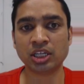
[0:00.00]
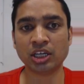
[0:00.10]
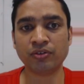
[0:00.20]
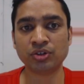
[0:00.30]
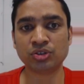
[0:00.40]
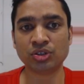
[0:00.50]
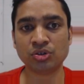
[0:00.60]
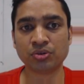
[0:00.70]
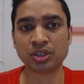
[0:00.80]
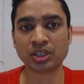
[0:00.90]
if you see
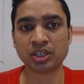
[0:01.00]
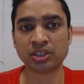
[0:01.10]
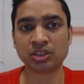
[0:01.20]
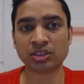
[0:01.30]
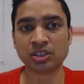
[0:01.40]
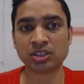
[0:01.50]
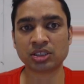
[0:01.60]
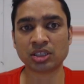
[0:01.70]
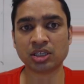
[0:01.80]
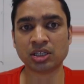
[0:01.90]
over here, this is
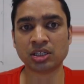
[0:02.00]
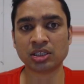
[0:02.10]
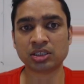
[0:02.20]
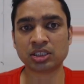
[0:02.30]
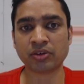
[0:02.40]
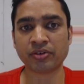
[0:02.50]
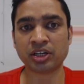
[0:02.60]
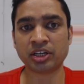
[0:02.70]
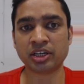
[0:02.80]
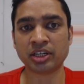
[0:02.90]

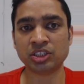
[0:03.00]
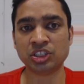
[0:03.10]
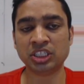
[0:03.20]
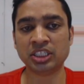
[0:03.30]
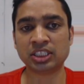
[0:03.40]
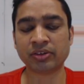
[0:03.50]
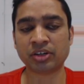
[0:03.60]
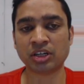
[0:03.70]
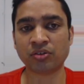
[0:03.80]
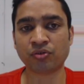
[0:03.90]
700 and GT
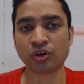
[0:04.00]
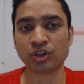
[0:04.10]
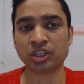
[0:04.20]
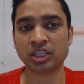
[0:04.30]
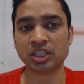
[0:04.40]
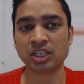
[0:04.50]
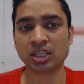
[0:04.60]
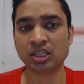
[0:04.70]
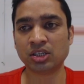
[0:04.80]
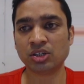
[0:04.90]
740.
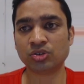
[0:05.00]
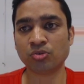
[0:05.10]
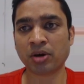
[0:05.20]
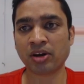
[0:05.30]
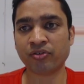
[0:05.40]
So my